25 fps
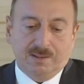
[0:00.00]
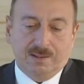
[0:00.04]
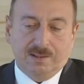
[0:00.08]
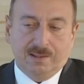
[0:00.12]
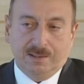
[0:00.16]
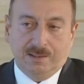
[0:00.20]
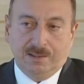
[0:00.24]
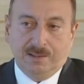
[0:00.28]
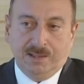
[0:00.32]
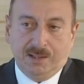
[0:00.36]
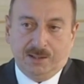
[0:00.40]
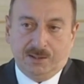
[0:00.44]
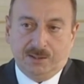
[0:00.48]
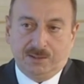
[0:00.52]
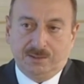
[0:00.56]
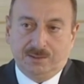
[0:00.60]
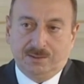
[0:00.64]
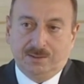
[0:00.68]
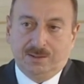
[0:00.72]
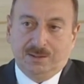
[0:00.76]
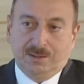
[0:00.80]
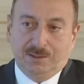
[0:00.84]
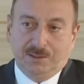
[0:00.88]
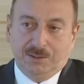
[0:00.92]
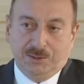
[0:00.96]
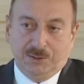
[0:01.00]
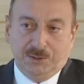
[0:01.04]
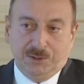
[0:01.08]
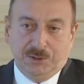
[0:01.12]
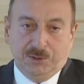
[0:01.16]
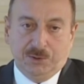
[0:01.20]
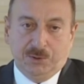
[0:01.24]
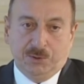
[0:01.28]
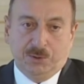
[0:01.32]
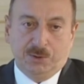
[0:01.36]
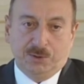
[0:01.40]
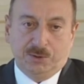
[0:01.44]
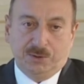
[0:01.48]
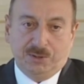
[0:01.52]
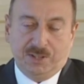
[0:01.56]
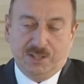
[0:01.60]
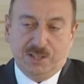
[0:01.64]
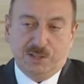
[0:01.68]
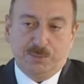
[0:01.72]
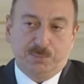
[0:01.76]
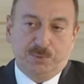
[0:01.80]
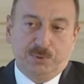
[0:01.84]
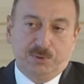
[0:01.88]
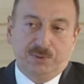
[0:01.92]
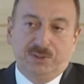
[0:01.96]
connect your
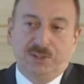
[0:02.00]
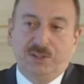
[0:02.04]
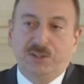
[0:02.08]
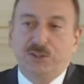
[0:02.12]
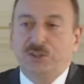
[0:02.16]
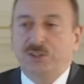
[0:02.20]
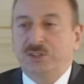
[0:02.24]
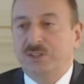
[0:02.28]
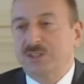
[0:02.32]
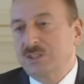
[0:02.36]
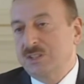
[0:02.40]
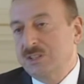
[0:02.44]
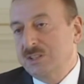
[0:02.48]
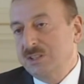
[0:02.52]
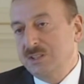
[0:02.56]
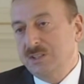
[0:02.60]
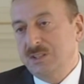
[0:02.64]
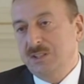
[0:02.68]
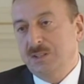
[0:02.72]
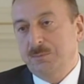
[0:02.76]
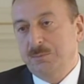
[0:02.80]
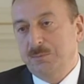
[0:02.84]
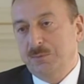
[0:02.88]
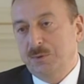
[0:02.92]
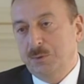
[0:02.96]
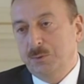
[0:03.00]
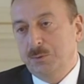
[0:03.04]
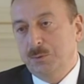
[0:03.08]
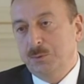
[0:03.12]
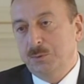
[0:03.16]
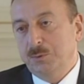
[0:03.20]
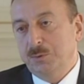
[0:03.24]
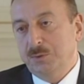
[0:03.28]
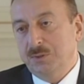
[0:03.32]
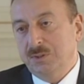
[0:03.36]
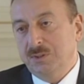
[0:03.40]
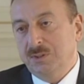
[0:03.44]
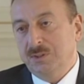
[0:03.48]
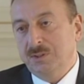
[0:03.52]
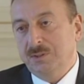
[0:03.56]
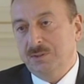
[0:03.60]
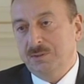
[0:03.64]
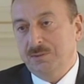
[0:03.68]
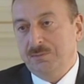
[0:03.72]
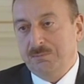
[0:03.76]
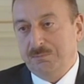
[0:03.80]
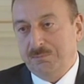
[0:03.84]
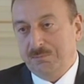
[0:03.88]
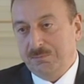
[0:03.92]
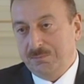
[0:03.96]
transportation system to the
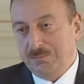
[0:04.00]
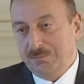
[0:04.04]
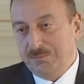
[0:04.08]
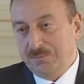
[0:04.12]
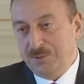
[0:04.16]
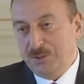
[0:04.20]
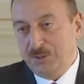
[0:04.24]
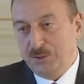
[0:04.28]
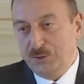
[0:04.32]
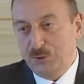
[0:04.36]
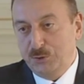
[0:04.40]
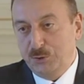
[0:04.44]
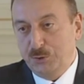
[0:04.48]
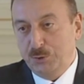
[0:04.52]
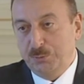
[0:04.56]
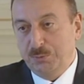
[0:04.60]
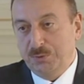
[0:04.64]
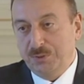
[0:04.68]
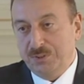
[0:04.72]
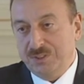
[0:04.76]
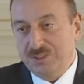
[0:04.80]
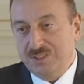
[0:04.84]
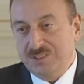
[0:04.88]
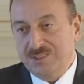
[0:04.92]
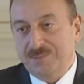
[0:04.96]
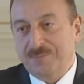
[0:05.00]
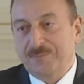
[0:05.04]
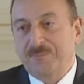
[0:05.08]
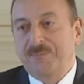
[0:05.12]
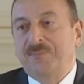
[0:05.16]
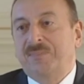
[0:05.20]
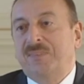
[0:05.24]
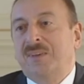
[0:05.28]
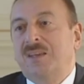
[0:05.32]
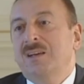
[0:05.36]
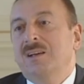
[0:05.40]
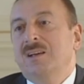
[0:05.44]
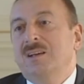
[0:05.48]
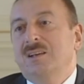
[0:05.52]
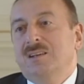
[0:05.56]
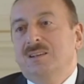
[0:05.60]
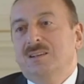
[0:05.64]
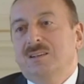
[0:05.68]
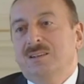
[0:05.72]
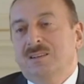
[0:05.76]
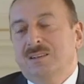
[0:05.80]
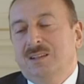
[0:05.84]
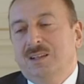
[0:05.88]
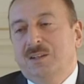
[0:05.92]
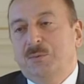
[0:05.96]
consumers.
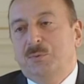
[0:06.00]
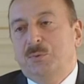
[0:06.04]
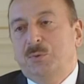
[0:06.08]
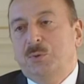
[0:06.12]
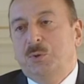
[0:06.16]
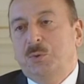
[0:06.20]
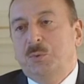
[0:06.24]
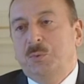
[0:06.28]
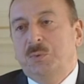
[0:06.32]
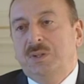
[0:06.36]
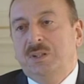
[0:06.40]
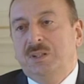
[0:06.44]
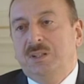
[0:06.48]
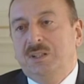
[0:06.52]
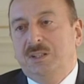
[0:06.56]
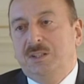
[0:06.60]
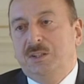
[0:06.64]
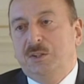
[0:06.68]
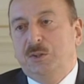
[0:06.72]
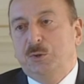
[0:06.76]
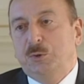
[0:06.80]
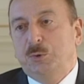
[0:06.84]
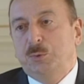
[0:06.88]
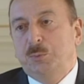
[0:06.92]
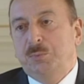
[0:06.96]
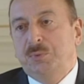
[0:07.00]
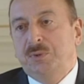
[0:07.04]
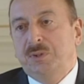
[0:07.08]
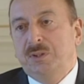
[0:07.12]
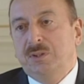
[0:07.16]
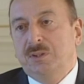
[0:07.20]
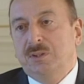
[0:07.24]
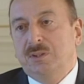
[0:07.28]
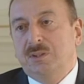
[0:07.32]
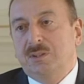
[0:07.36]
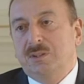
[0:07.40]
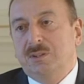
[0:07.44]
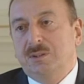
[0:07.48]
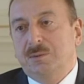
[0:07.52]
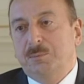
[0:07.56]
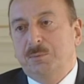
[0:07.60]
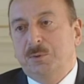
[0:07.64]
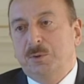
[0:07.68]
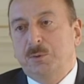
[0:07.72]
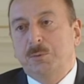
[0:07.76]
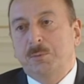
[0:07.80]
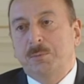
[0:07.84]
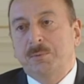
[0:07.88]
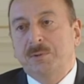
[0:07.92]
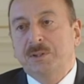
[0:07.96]
Therefore, we need to build
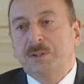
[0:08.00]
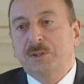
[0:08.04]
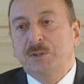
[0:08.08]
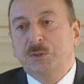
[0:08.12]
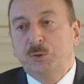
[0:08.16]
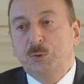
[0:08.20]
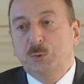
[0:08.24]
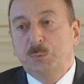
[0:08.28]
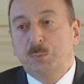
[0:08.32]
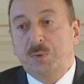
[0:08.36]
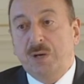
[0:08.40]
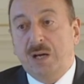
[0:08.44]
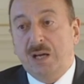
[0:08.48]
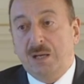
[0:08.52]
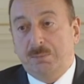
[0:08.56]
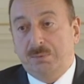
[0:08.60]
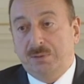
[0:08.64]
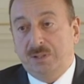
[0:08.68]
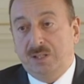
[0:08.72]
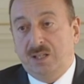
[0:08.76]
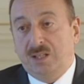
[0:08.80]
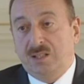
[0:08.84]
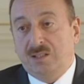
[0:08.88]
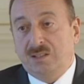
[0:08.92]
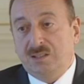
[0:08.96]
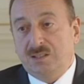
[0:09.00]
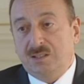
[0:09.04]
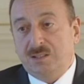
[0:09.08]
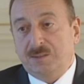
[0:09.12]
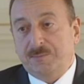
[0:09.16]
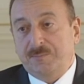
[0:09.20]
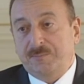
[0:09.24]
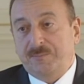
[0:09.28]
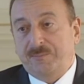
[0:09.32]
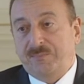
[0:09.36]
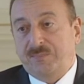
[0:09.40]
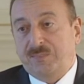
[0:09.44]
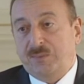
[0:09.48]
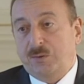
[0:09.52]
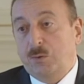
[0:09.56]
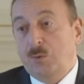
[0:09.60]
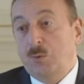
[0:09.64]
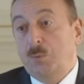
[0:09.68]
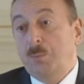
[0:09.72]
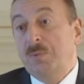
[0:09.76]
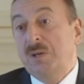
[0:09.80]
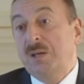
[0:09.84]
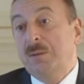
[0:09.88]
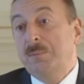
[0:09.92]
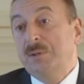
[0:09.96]
probably new pipelines,
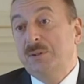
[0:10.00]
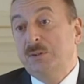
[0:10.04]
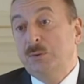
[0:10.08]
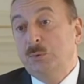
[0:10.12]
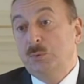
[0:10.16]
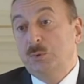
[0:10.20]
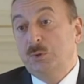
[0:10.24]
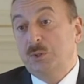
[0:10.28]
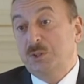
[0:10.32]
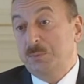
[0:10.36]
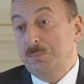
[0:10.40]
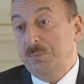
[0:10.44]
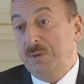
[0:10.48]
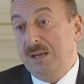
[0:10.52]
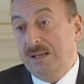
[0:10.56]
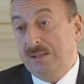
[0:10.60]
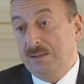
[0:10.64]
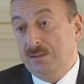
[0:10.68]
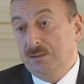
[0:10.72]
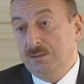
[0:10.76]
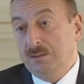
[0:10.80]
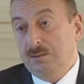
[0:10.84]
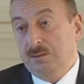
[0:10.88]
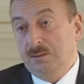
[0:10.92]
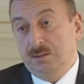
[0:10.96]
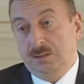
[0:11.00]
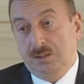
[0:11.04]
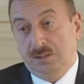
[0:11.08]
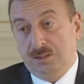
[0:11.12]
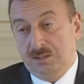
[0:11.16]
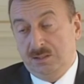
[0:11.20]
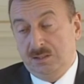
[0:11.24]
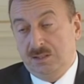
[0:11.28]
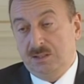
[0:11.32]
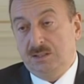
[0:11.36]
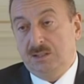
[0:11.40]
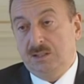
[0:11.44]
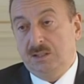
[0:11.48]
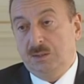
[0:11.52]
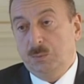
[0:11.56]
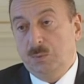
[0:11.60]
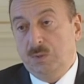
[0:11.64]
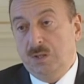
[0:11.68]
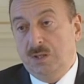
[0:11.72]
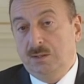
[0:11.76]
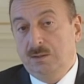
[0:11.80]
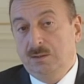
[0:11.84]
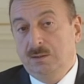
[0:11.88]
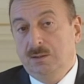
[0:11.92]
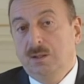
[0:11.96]
or maybe to expand existing
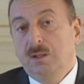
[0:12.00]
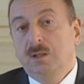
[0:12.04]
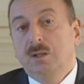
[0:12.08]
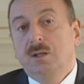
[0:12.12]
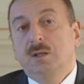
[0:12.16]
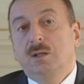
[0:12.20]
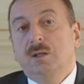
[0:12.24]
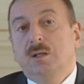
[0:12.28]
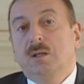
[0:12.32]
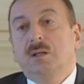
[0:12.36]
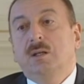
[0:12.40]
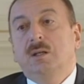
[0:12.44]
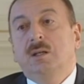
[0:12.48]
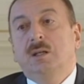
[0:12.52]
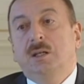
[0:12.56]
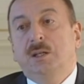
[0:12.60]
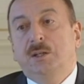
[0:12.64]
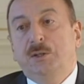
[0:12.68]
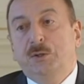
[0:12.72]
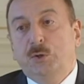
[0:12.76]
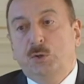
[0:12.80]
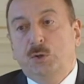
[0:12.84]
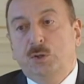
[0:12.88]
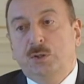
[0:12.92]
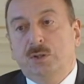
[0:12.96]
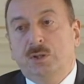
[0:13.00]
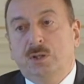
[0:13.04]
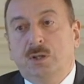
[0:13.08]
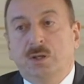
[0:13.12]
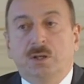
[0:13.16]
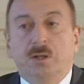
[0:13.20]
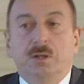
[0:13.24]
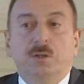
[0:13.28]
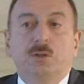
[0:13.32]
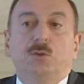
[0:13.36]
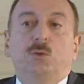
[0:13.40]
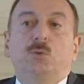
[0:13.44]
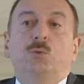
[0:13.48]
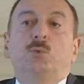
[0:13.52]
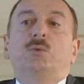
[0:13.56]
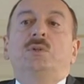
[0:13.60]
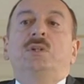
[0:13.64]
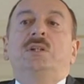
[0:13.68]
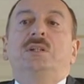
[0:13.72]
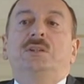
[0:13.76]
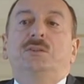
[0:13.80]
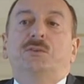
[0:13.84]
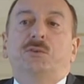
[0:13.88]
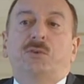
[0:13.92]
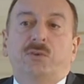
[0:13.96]
one, in order to
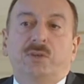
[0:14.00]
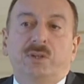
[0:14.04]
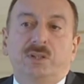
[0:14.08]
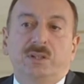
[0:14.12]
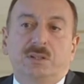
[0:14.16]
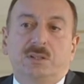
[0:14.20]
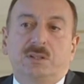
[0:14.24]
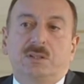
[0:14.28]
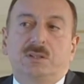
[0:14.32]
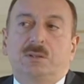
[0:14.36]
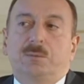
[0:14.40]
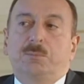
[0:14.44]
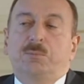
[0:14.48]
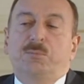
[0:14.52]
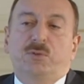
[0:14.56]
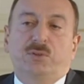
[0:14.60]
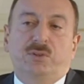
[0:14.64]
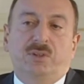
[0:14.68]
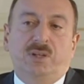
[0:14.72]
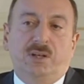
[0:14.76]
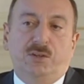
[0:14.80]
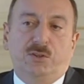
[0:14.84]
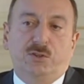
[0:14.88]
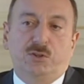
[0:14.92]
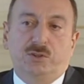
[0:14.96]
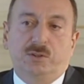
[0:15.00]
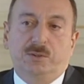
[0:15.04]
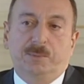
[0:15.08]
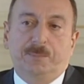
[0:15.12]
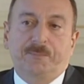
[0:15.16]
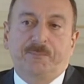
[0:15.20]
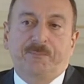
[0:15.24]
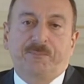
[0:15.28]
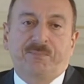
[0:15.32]
increase production.